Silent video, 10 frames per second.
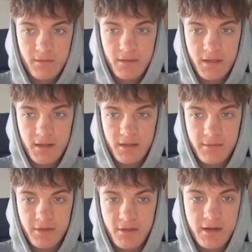Yeah, let me
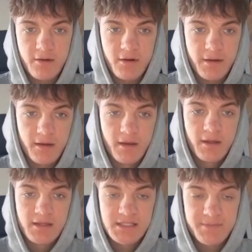do that. All right.
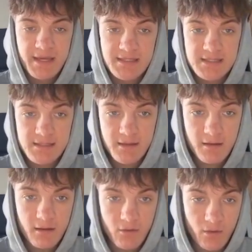The space
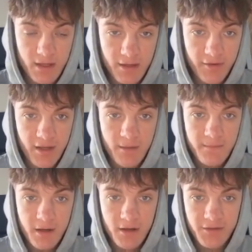or area
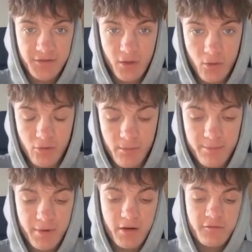under or
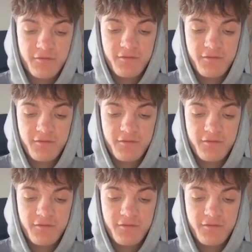above